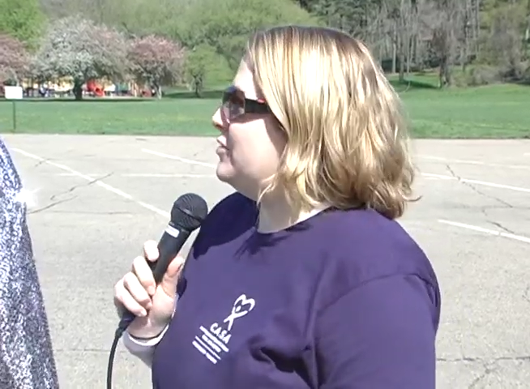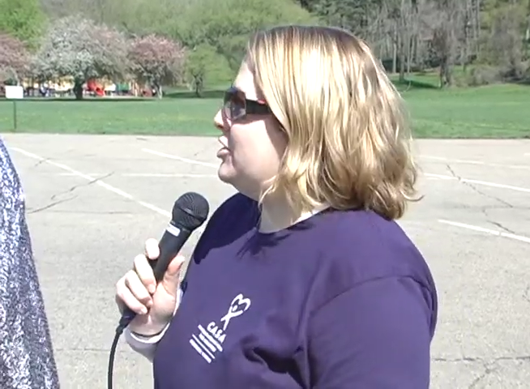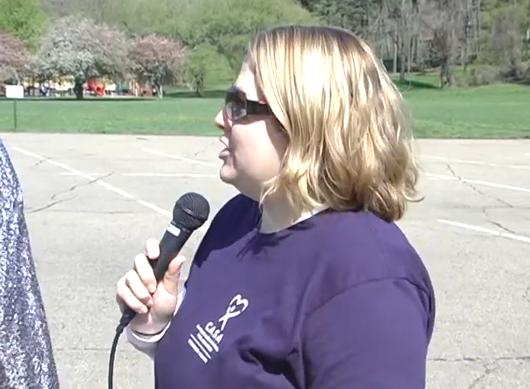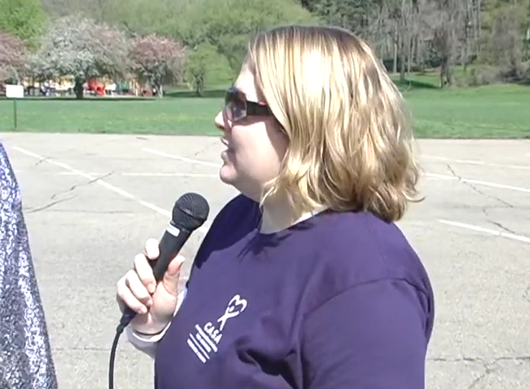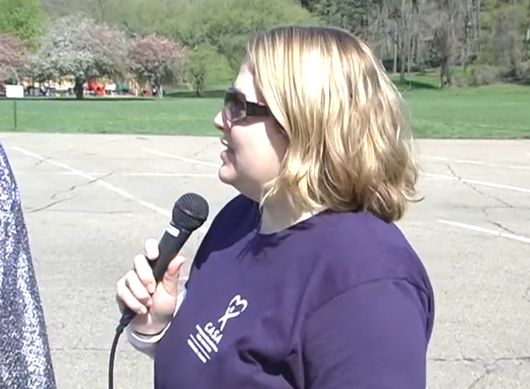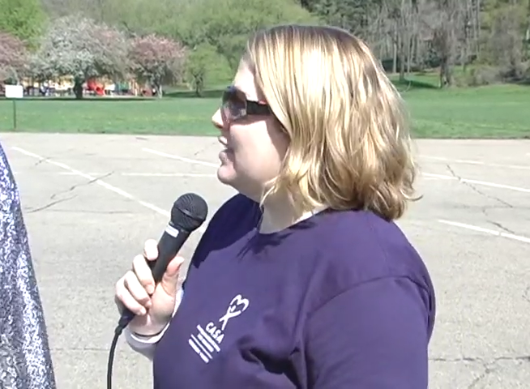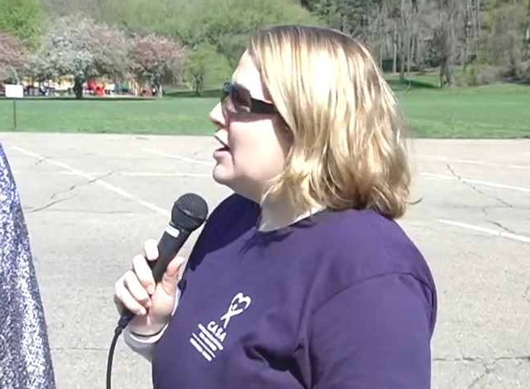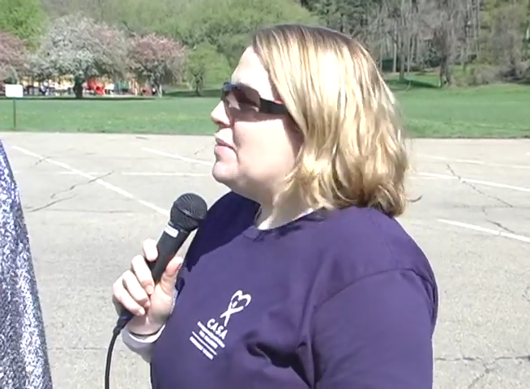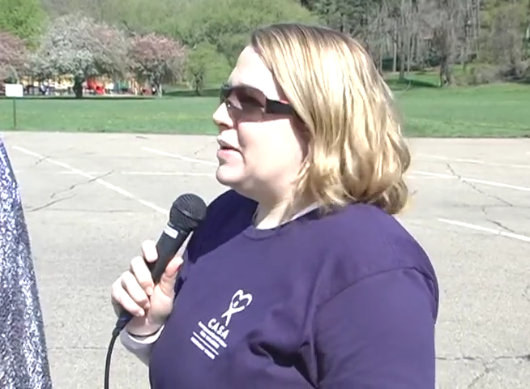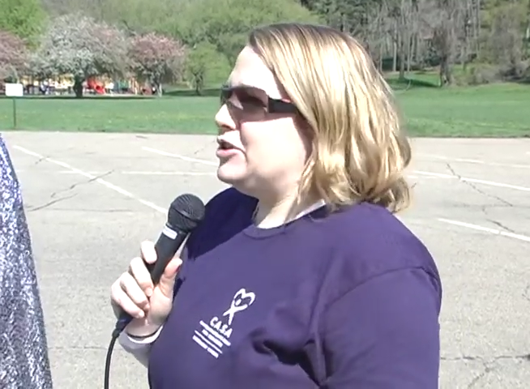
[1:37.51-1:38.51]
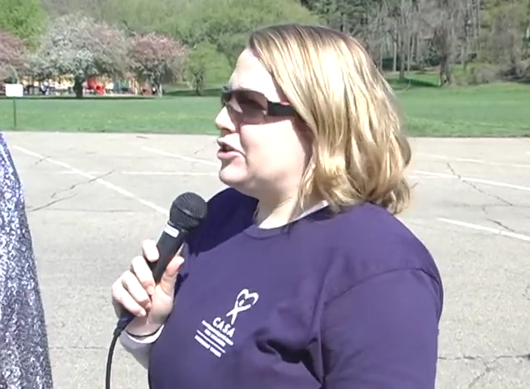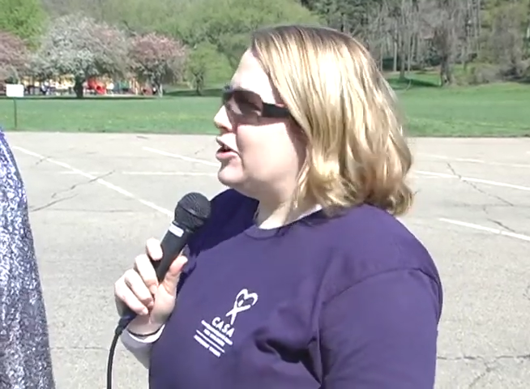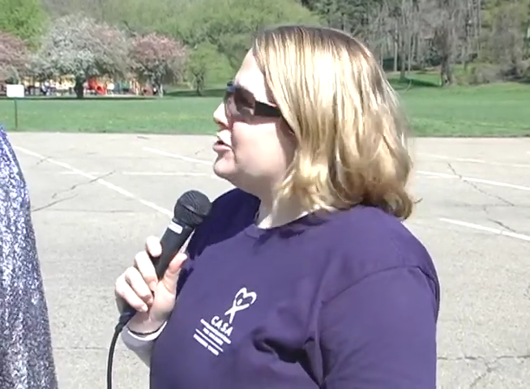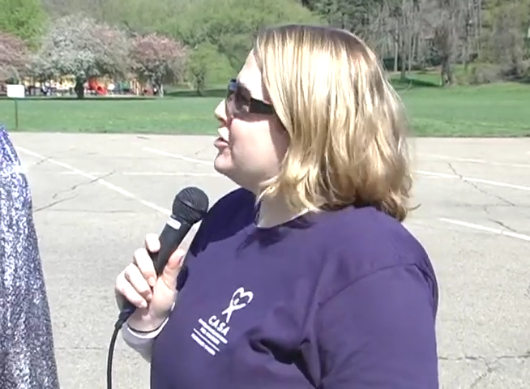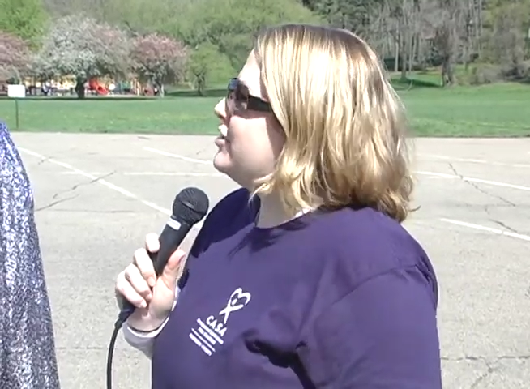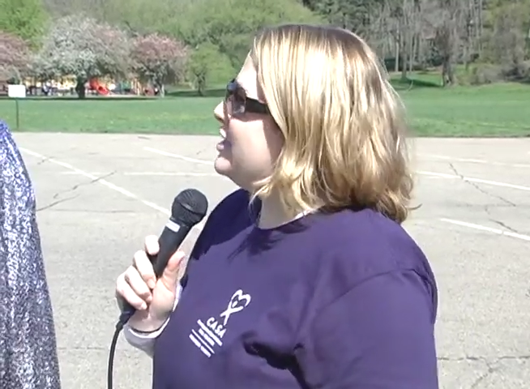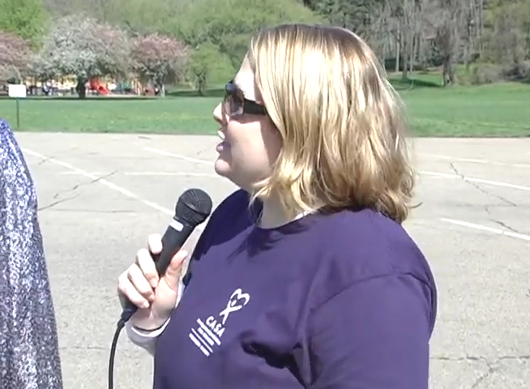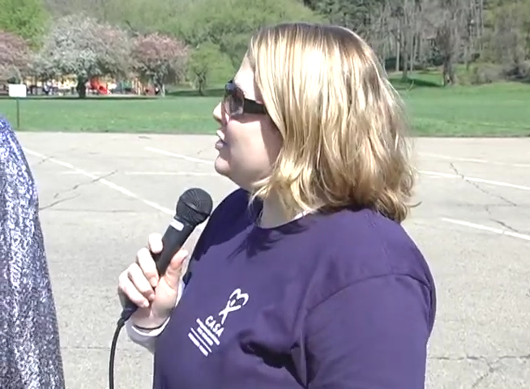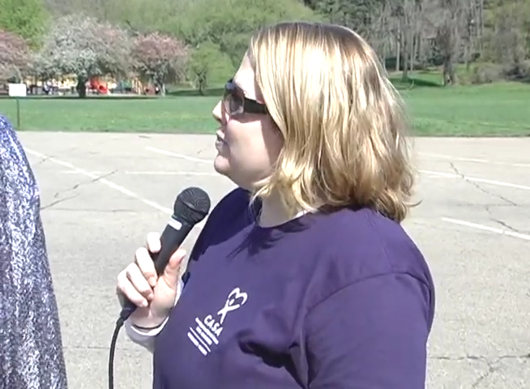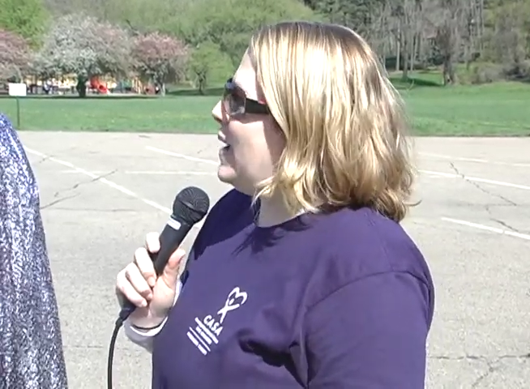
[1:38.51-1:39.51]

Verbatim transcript: which is much larger than years